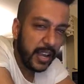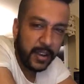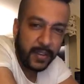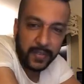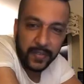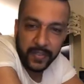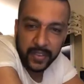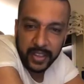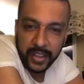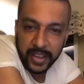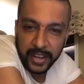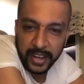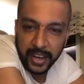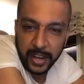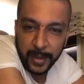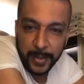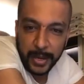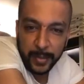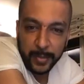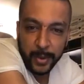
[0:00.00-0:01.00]
Yeah, in the
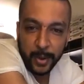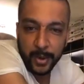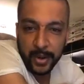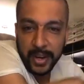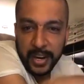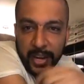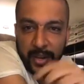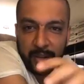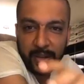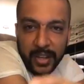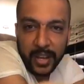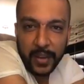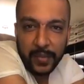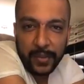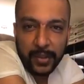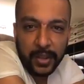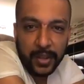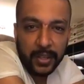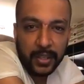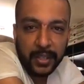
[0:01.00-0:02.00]
clubbing mode now
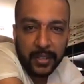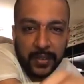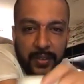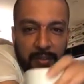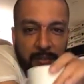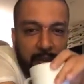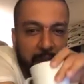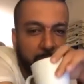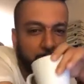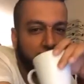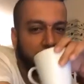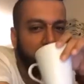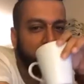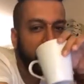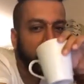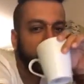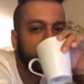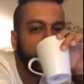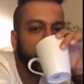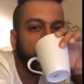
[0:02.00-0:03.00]
after this
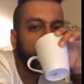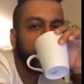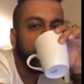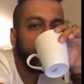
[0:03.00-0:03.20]
Facebook Live.